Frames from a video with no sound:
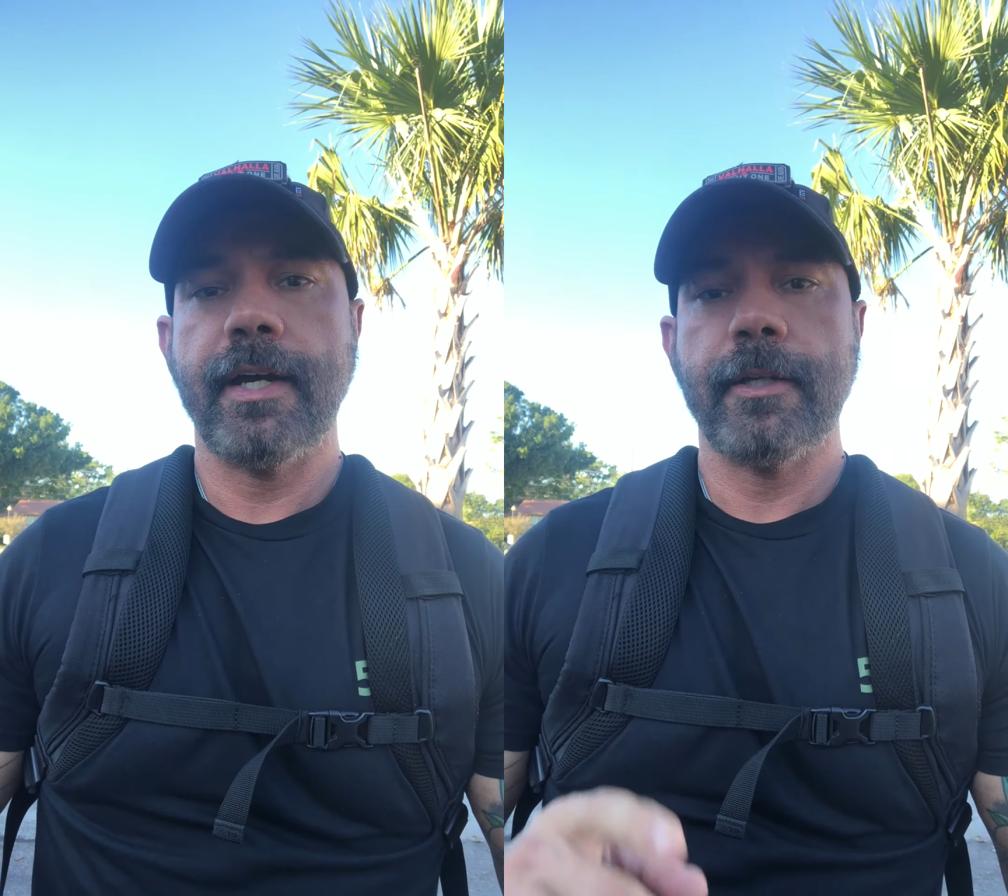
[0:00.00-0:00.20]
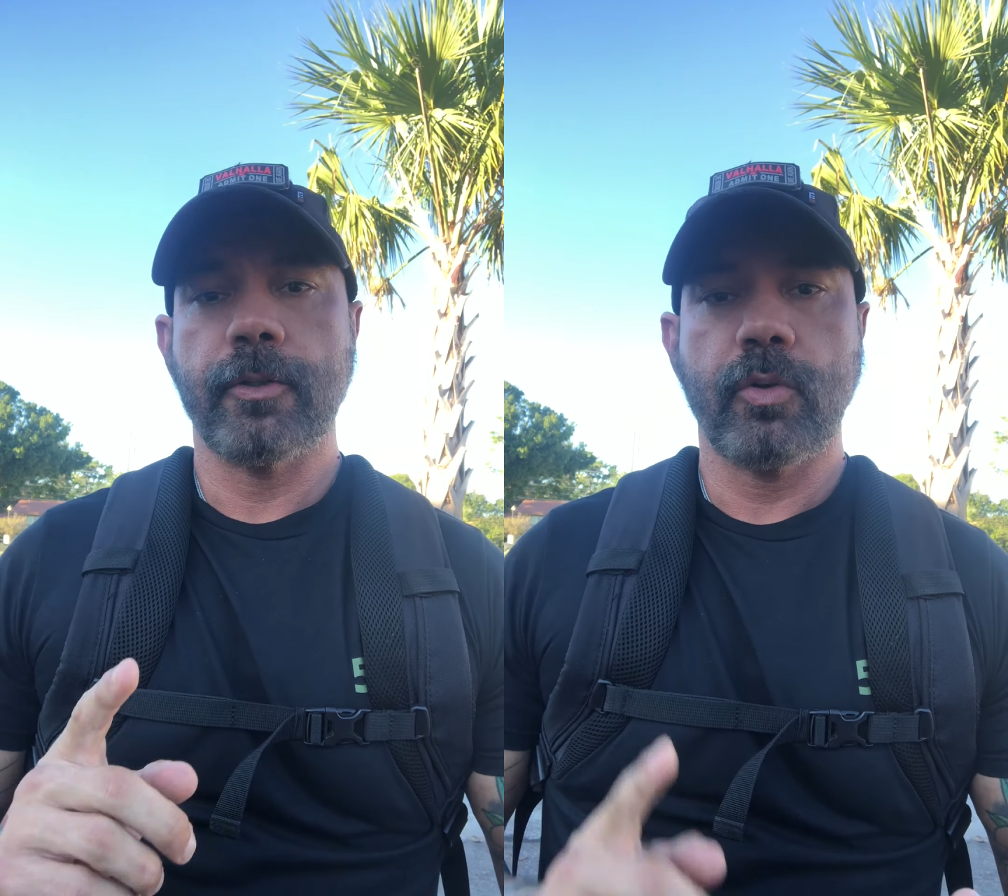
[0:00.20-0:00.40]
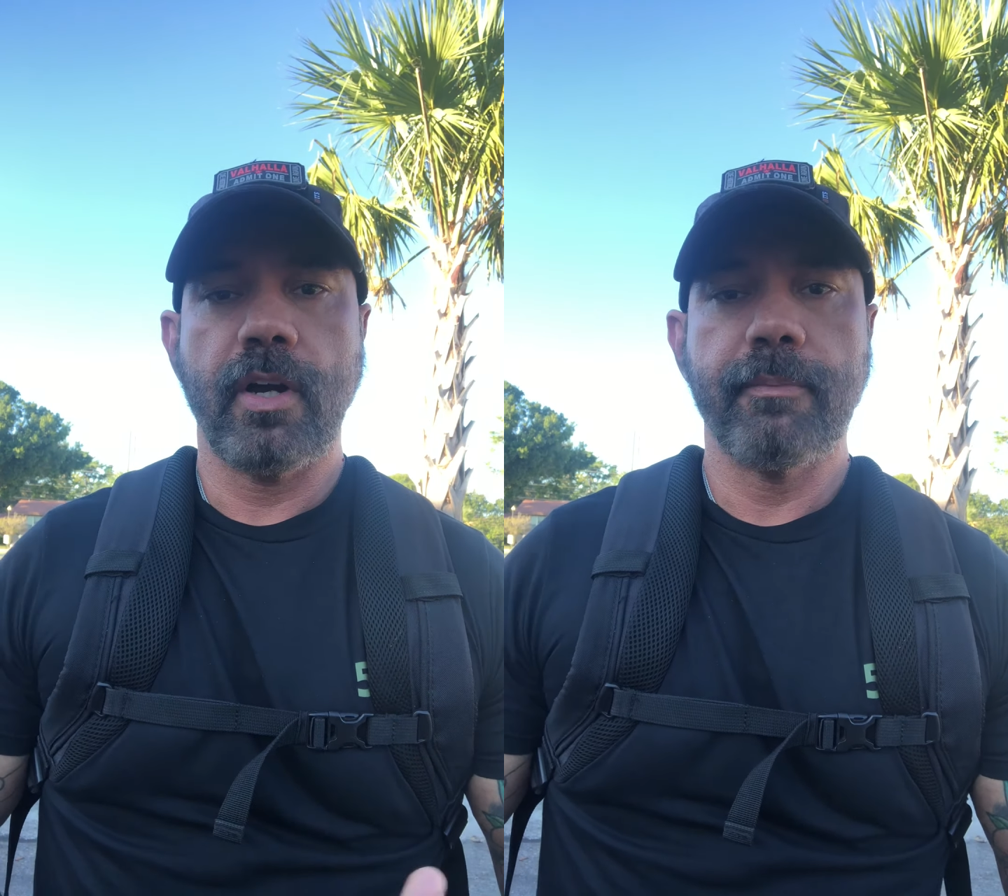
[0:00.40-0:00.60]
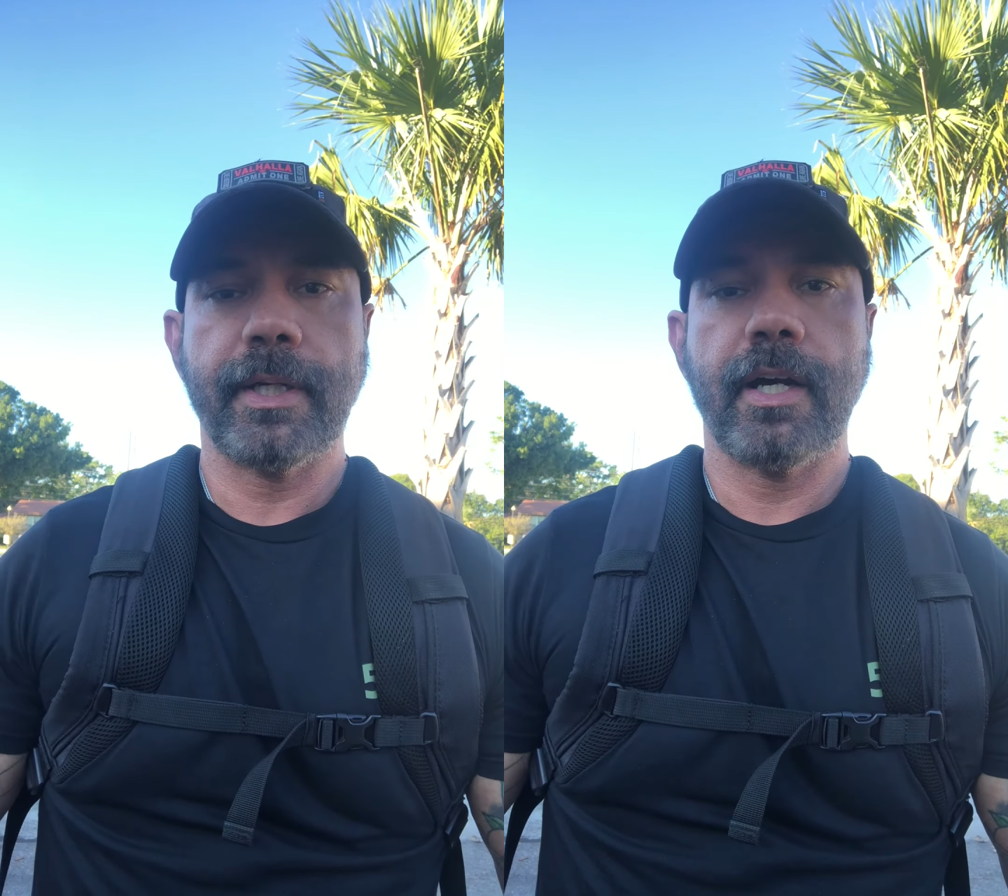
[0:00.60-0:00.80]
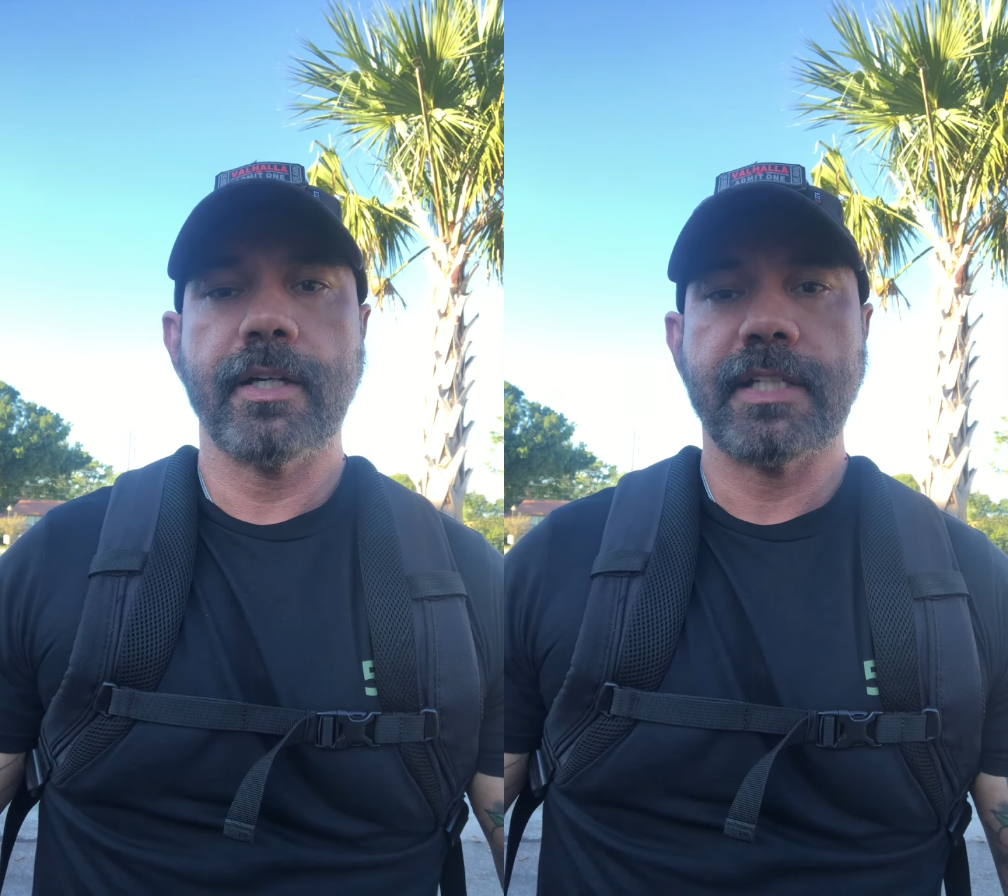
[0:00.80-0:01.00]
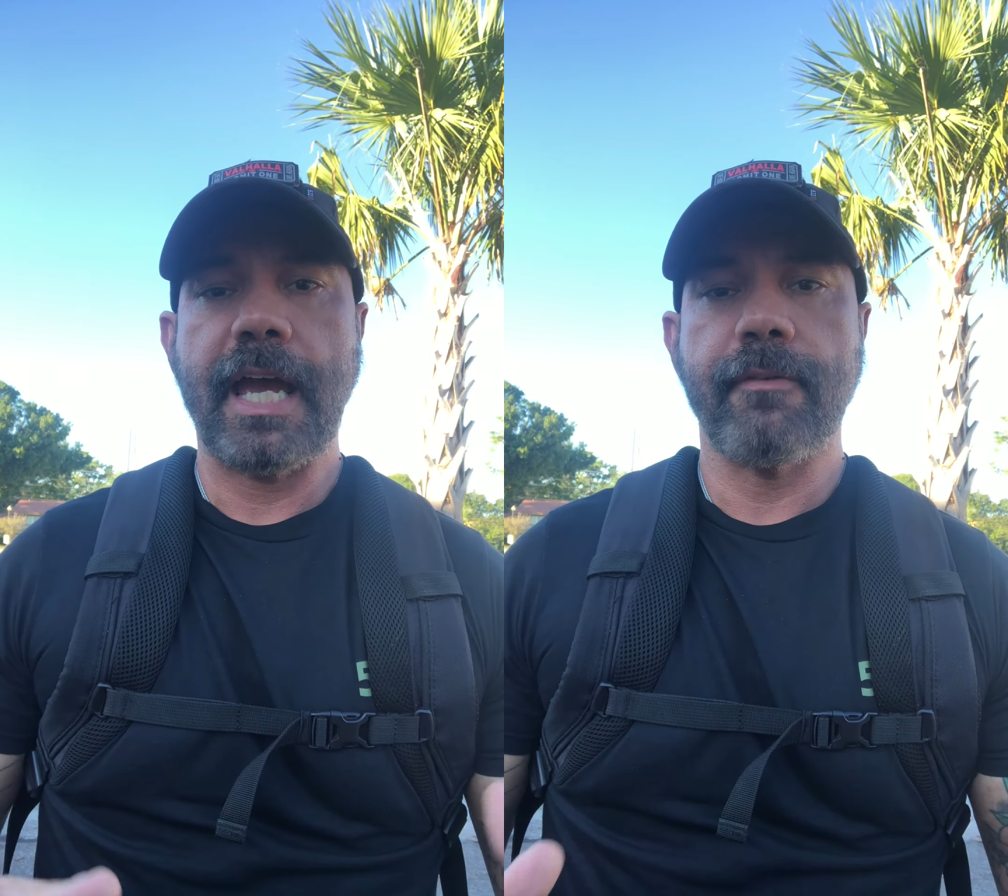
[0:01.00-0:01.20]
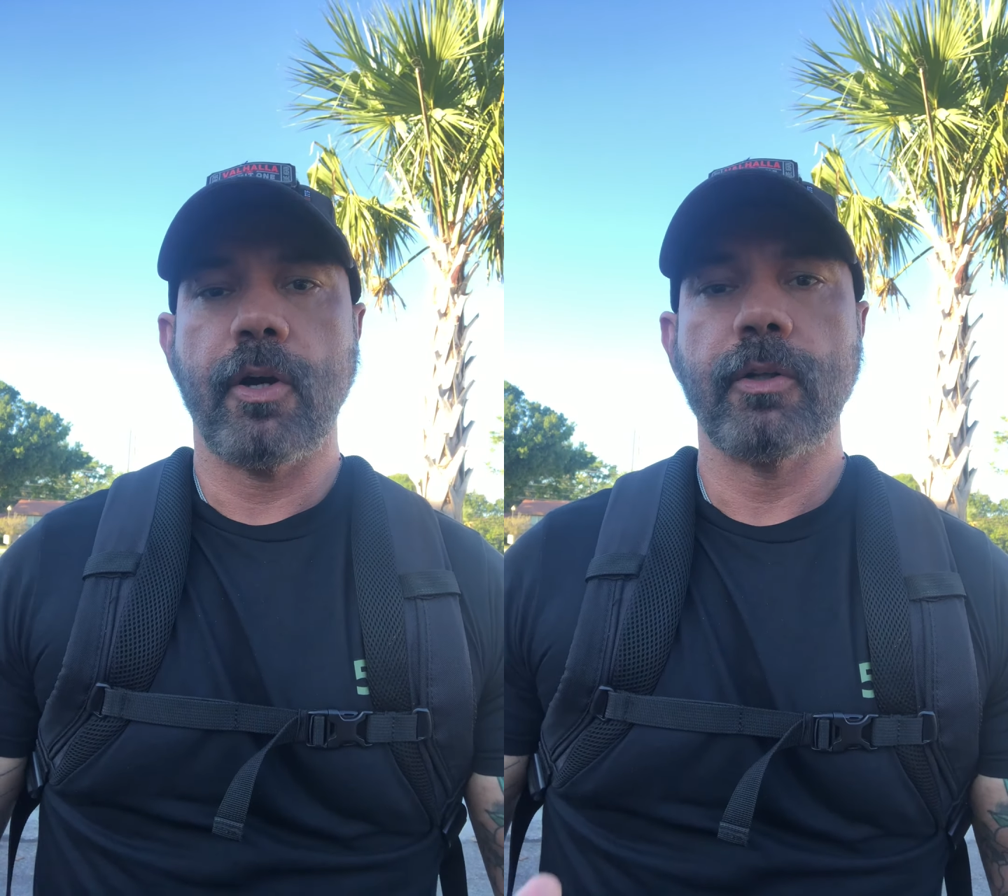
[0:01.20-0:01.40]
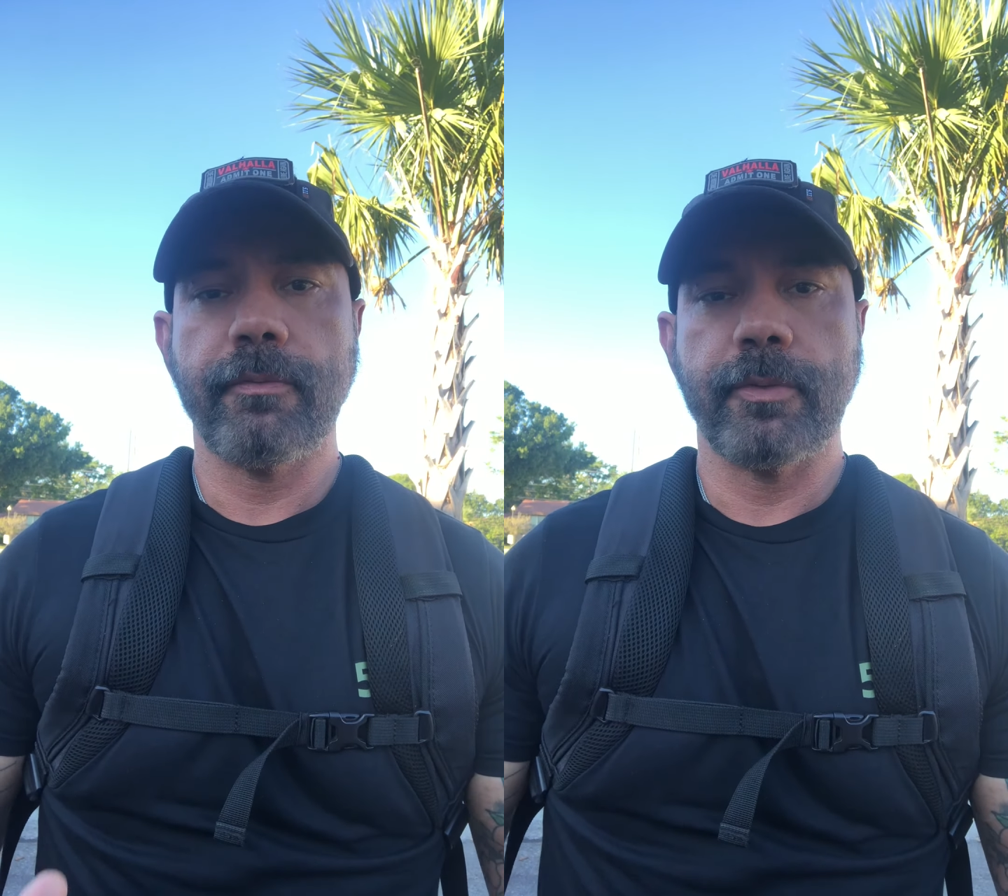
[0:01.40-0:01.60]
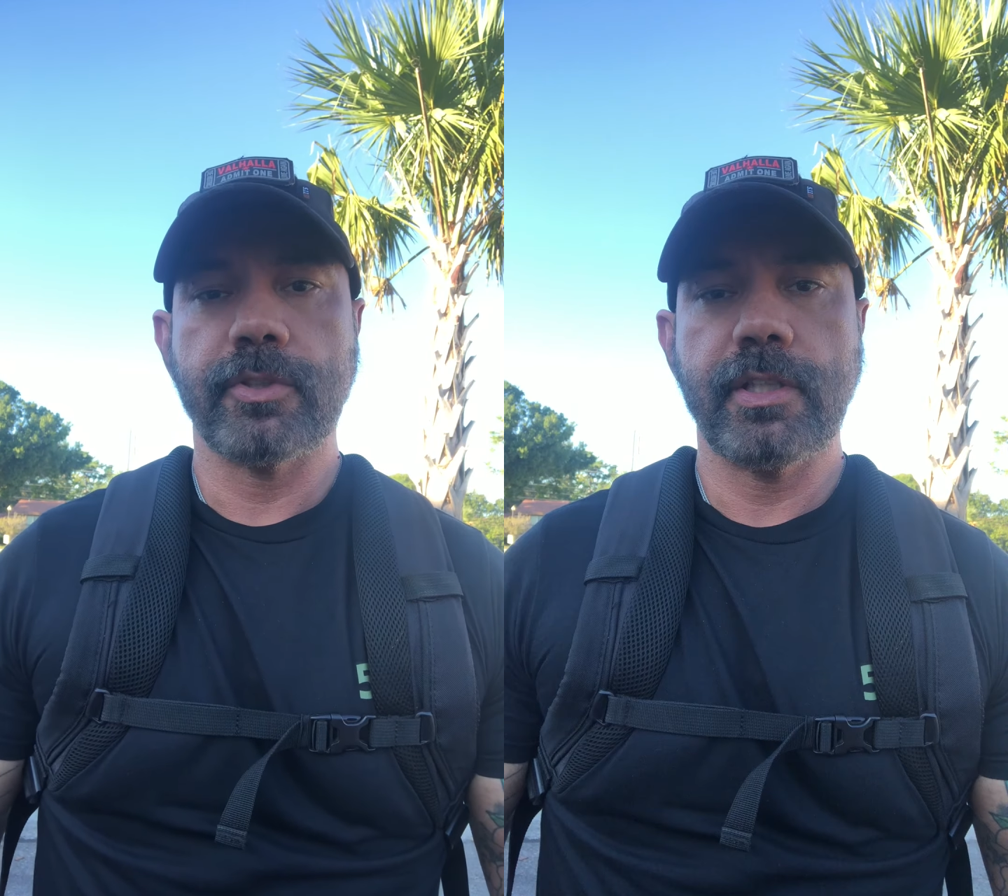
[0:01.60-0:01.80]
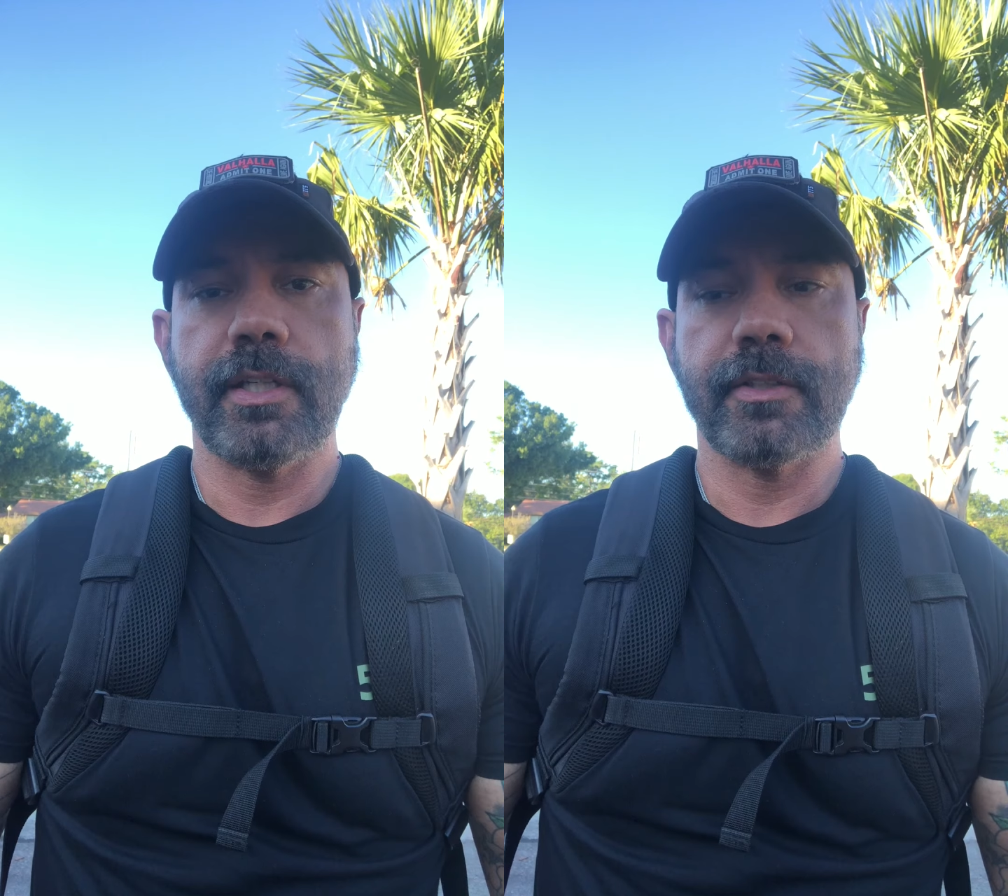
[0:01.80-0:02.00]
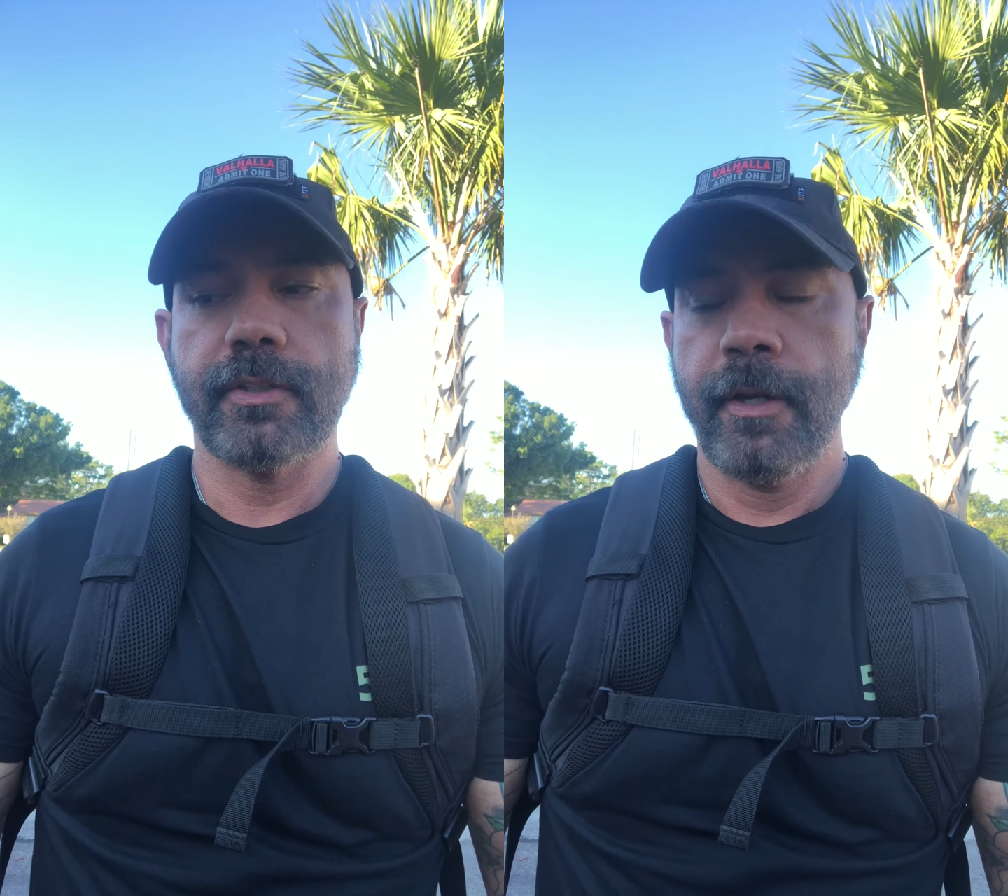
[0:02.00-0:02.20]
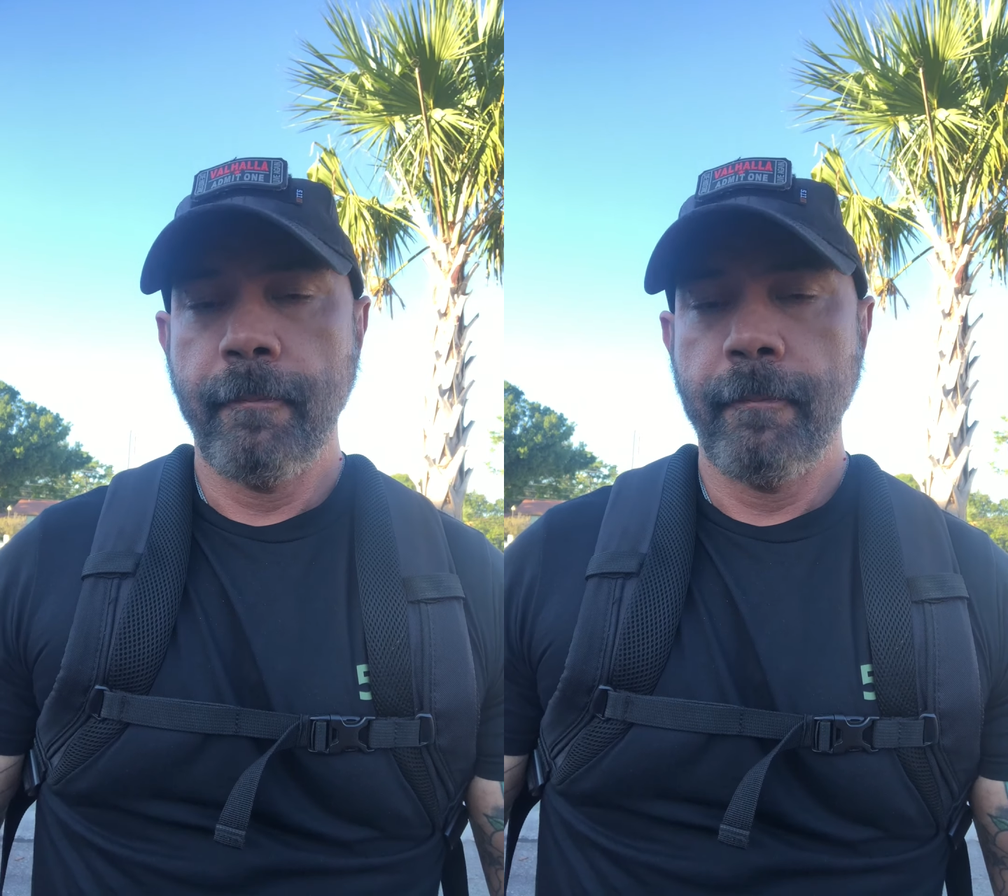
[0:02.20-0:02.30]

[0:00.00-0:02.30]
your Krav Maga, to have all of those things,